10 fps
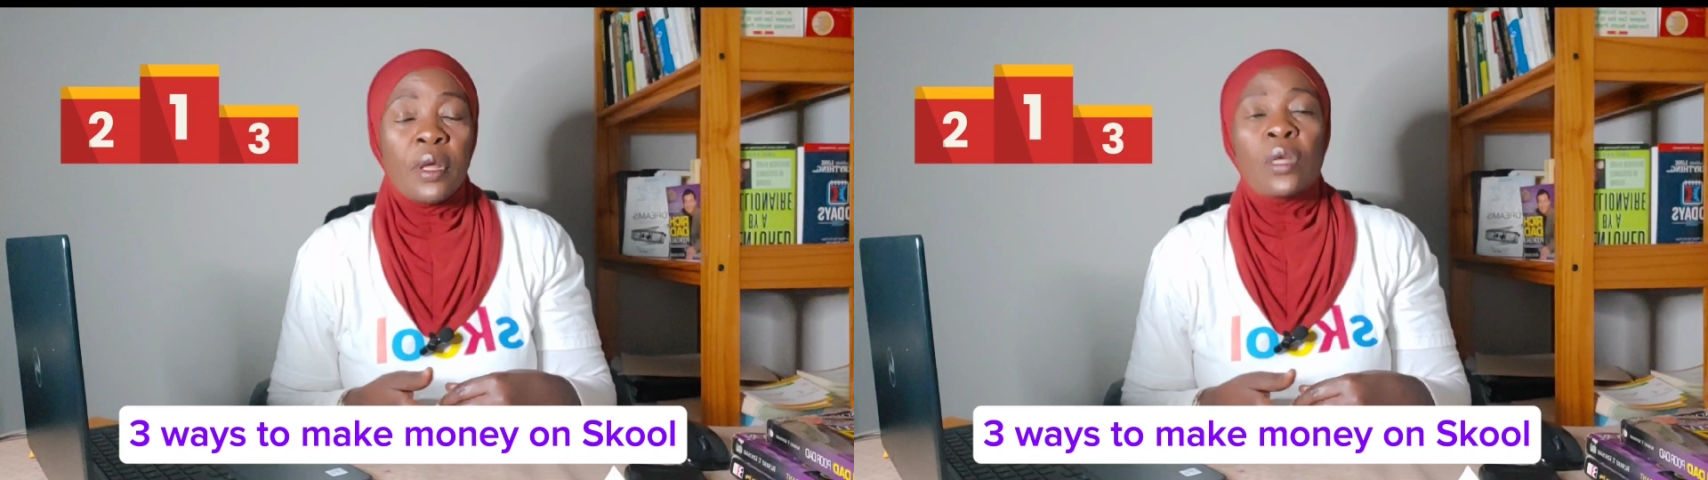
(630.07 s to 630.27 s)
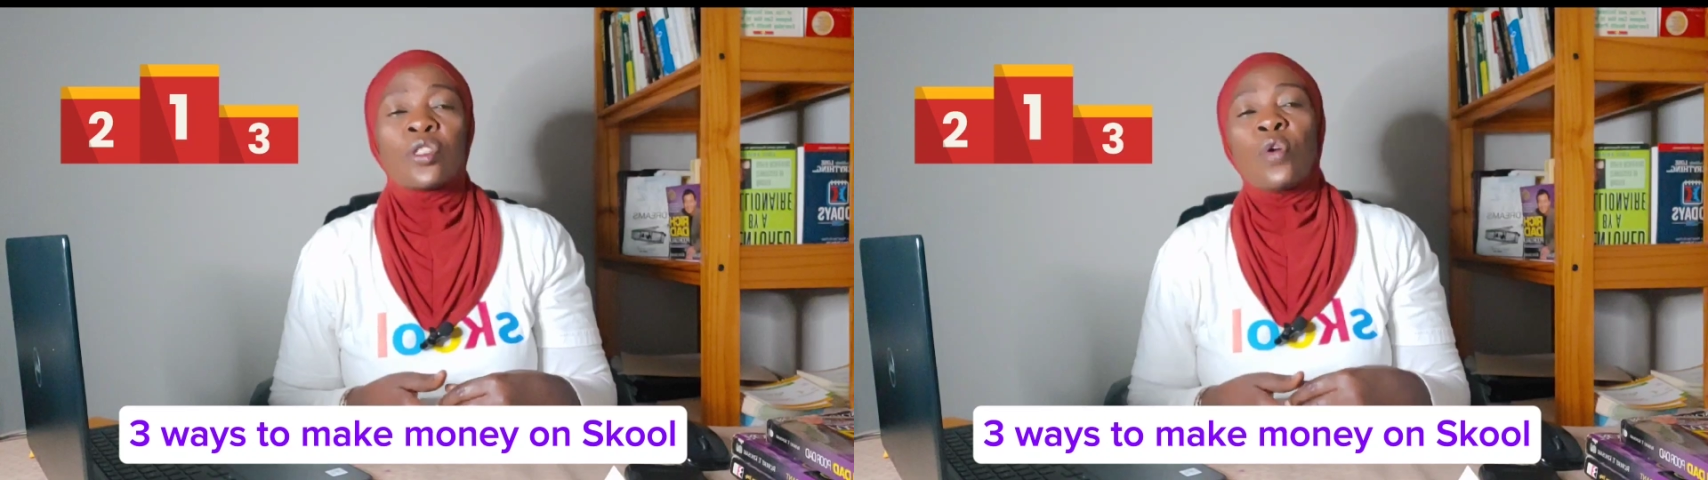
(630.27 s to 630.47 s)

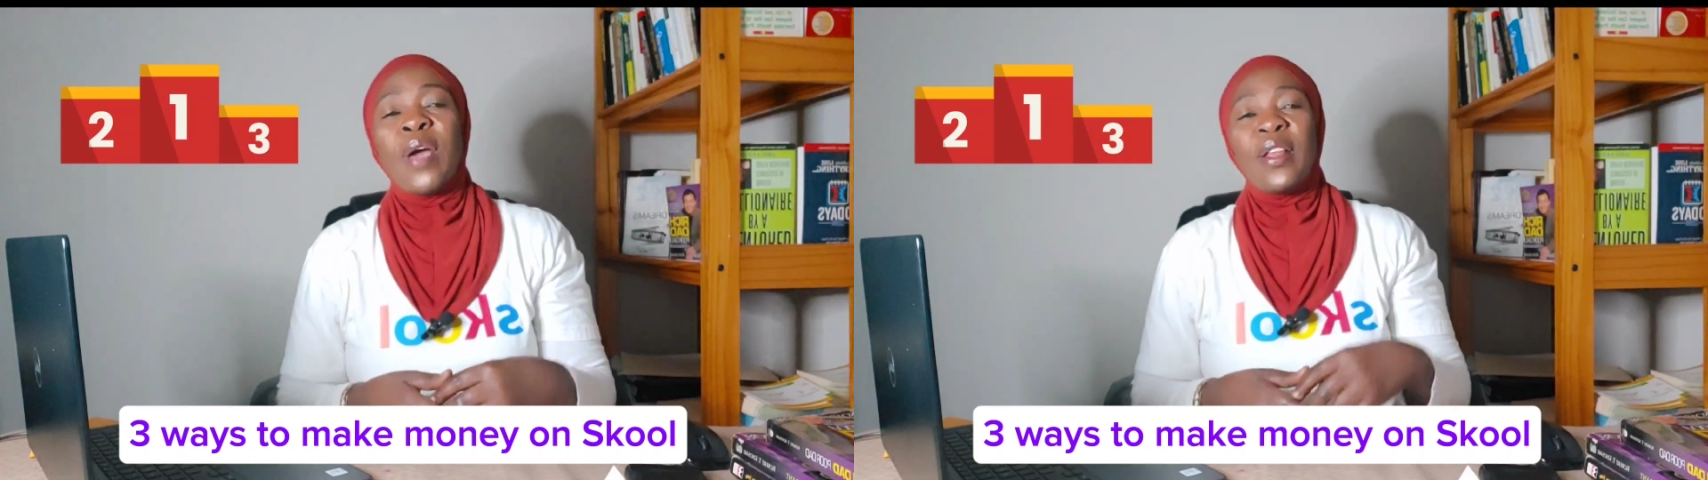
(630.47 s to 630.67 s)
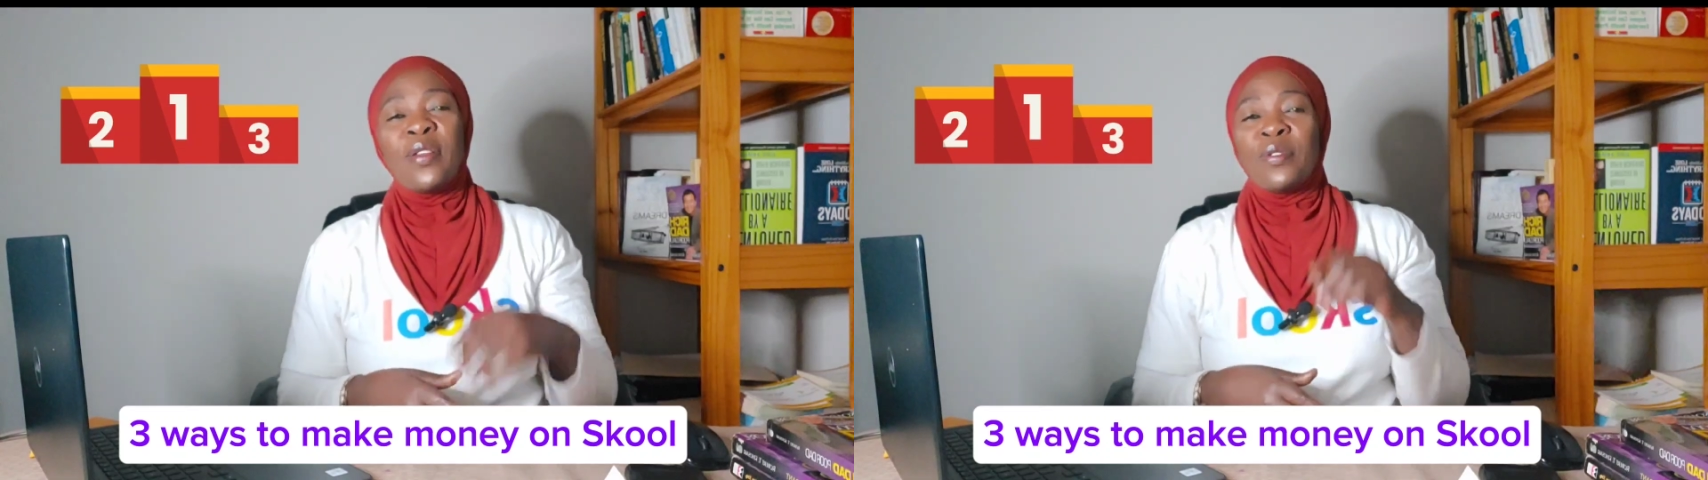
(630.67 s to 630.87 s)
So
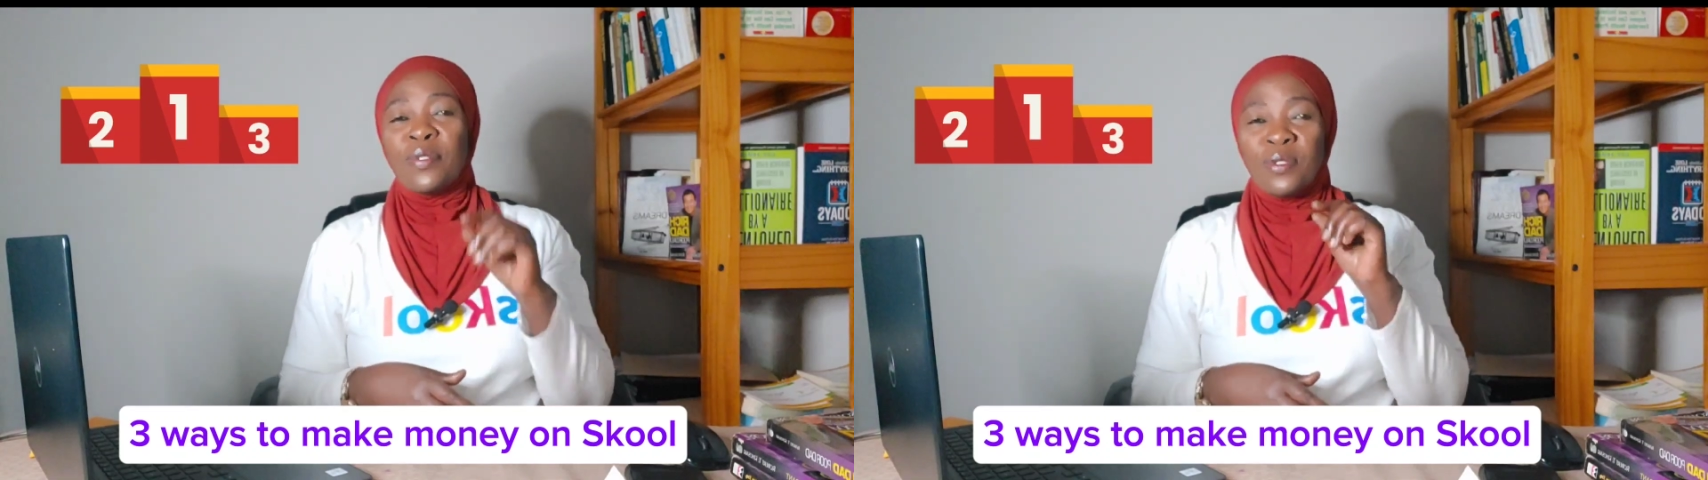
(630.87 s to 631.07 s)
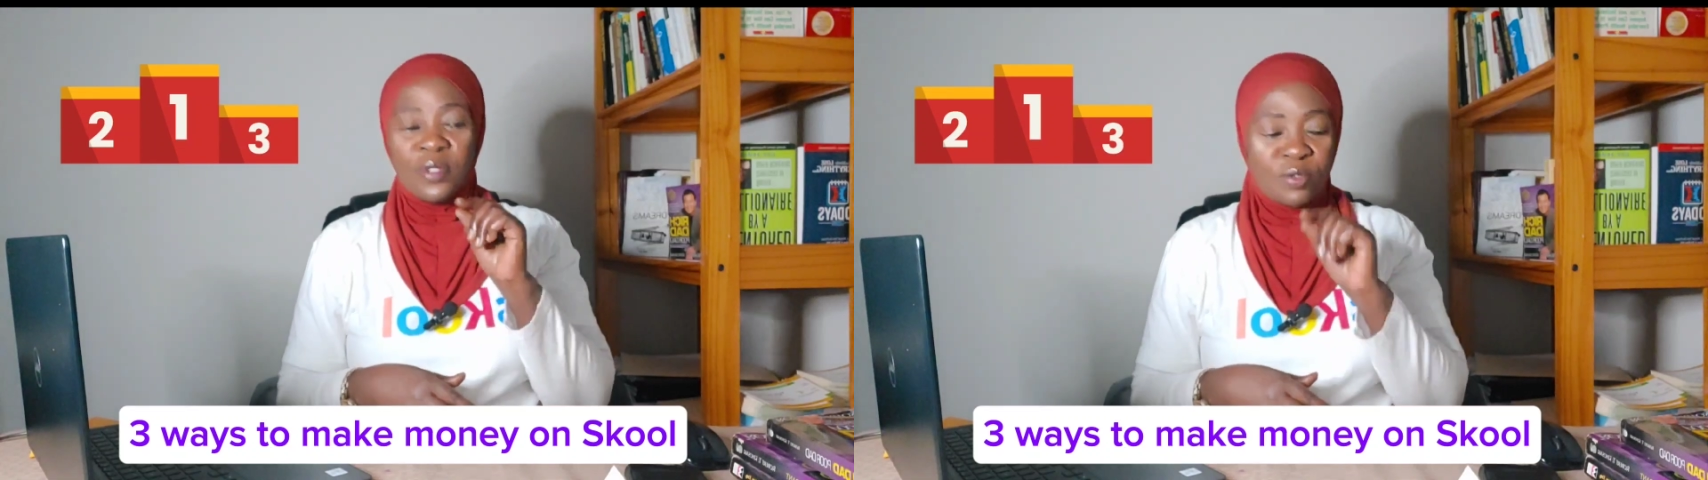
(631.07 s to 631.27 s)
when
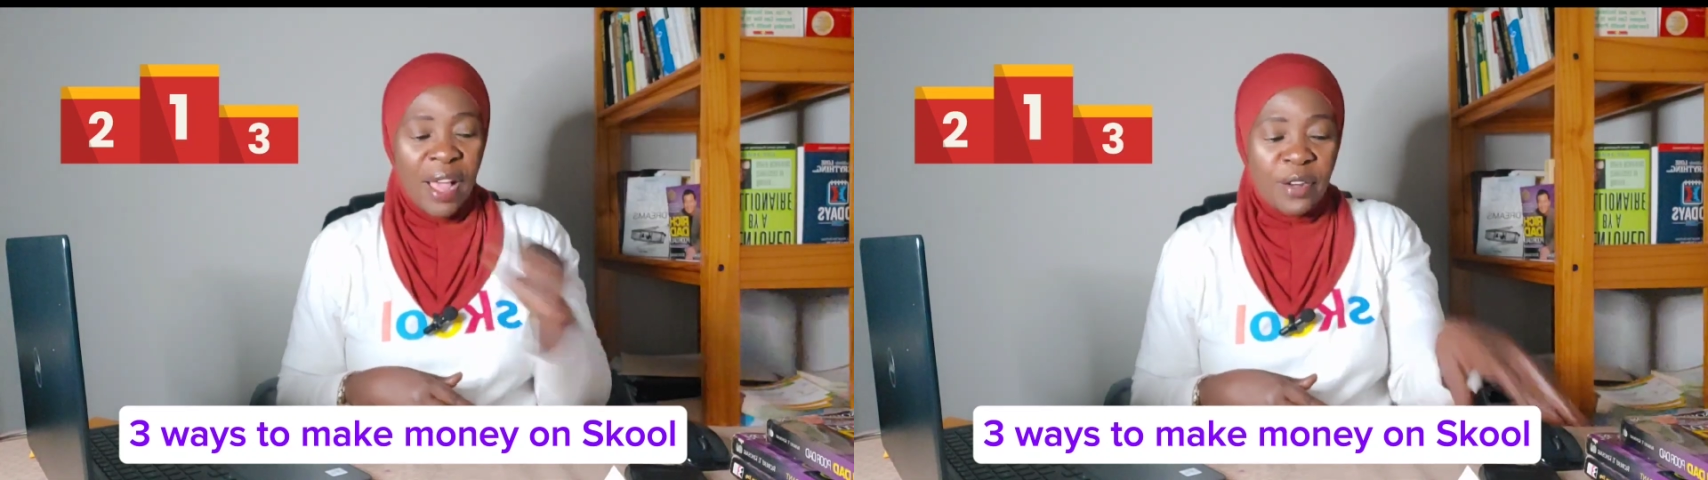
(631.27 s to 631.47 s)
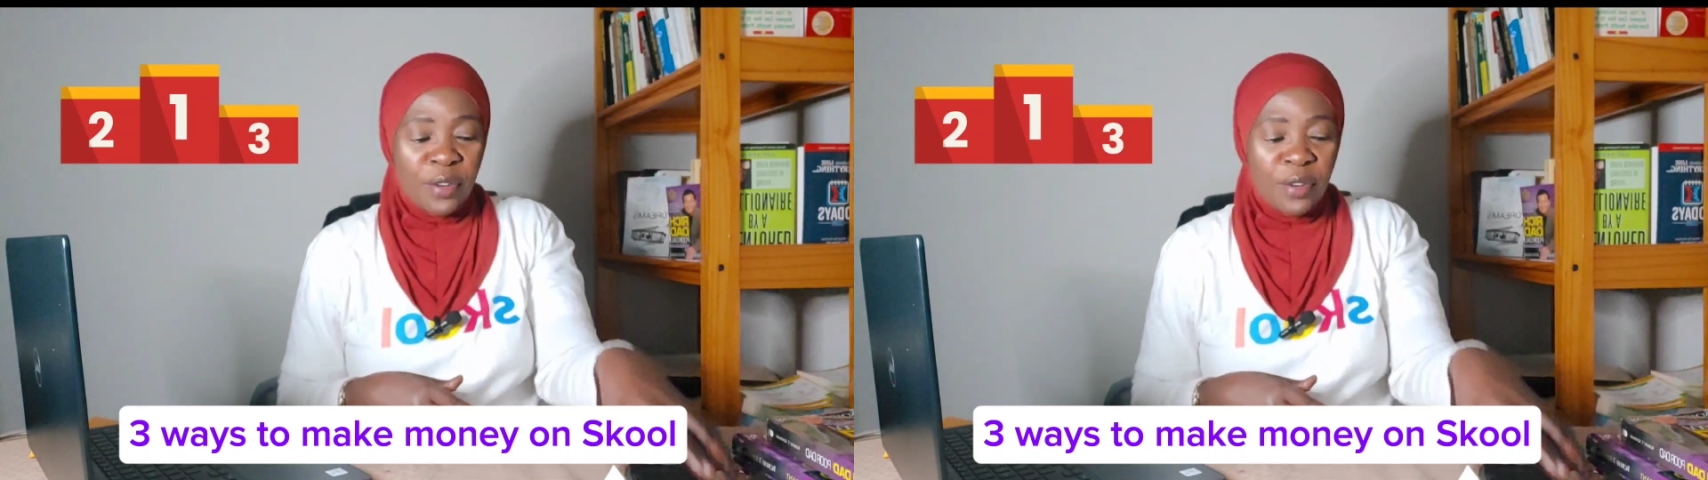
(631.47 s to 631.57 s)
you try